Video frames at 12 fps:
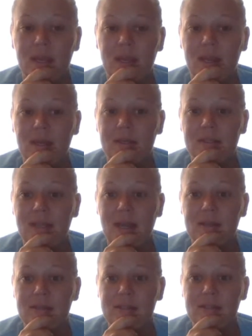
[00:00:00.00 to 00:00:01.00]
And
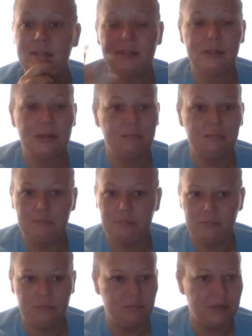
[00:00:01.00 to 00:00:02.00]
that is
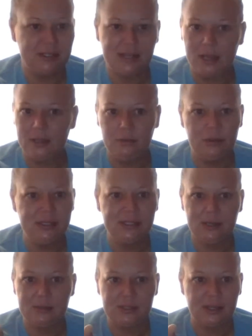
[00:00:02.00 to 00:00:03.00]
exactly what it
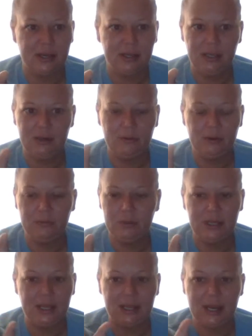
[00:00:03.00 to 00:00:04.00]
sounds like.
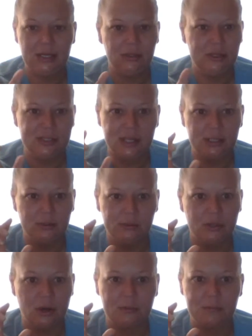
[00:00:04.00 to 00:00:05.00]
It kind of looks like
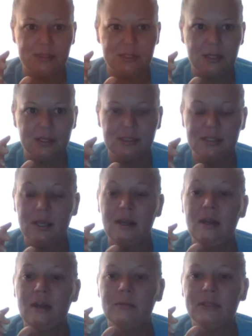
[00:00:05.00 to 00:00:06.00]
little dog biscuits,
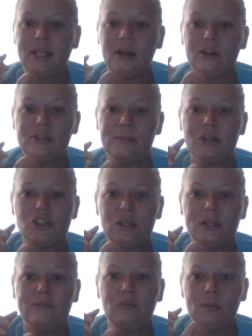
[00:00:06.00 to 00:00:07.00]
but they are
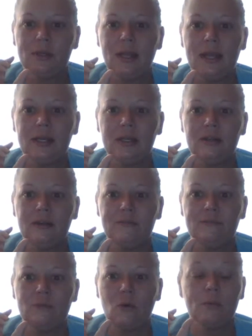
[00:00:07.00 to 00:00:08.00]
specially formulated
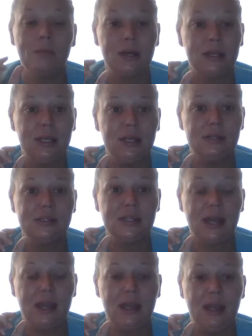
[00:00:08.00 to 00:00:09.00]
for monkeys
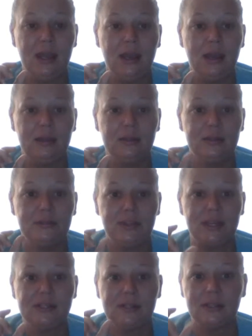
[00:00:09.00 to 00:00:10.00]
and the
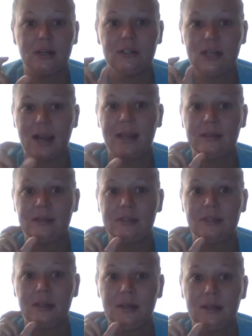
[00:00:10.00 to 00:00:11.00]
things that their
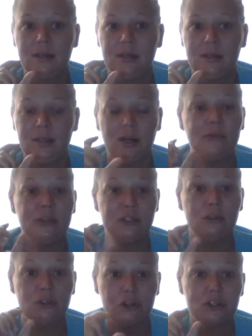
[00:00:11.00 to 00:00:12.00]
diet, the
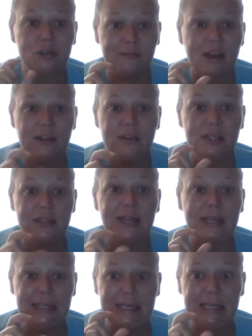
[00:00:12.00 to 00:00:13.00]
nutritional value that
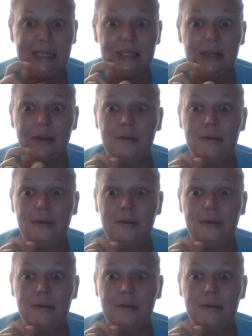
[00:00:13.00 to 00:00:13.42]
they need.